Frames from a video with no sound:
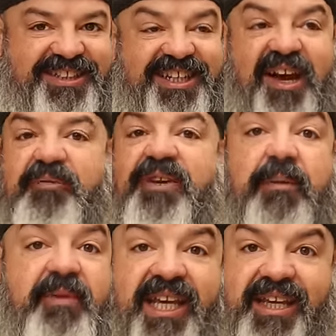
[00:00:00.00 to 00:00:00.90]
Not,
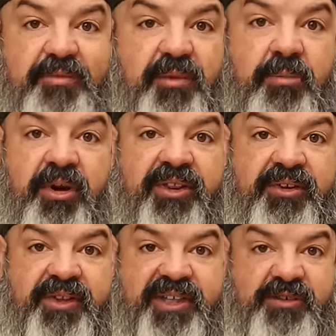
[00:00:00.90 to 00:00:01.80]
not me, my
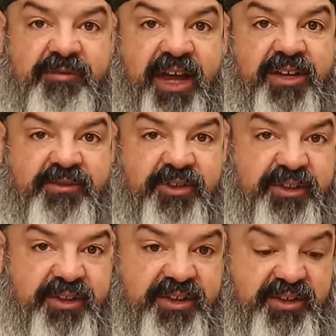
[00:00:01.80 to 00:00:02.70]
brother. These are vows
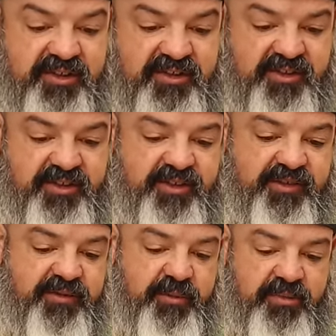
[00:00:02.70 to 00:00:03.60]
for,
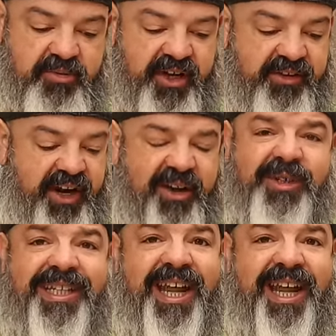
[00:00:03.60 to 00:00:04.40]
for my brother. I would